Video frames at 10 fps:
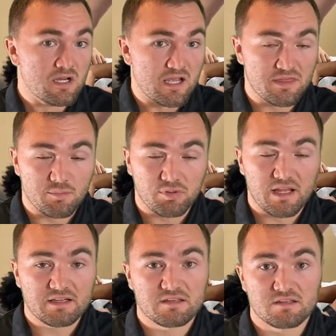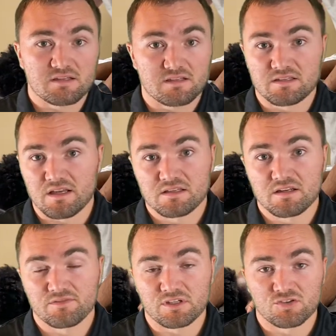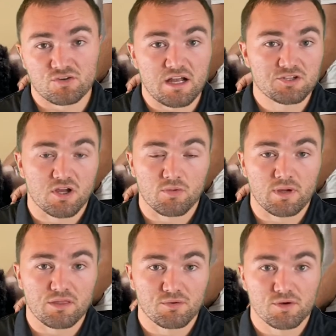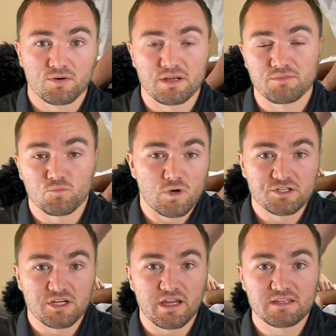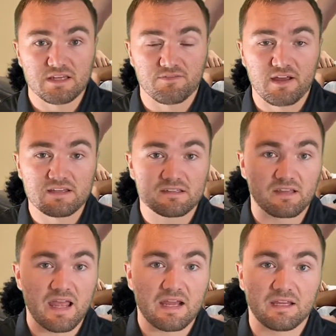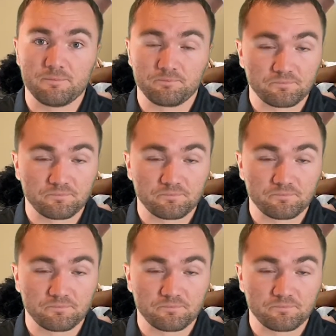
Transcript: and the plexus is sensitive to stretch all the way through, and in which case, if I slacken